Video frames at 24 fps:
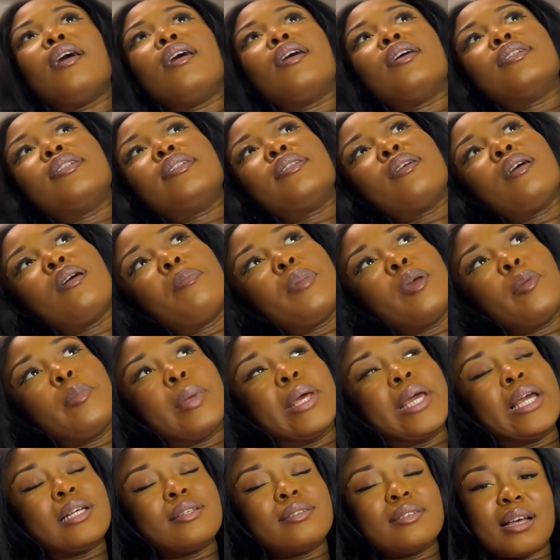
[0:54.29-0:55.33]
CELPIP
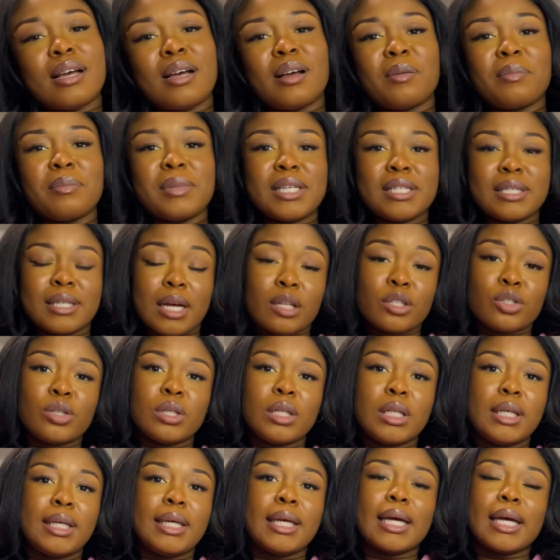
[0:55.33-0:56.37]
exam is
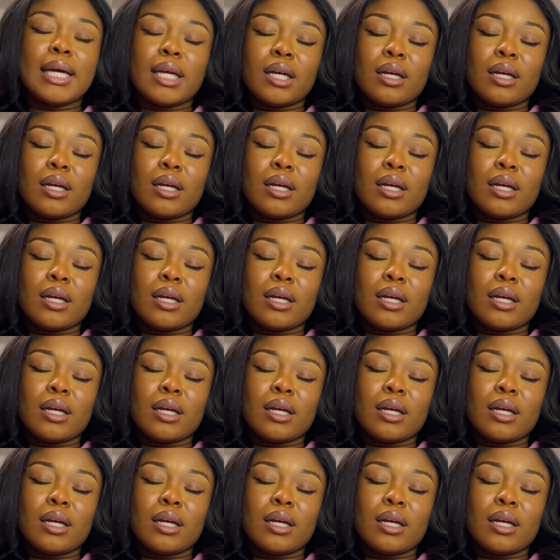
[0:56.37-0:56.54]
actually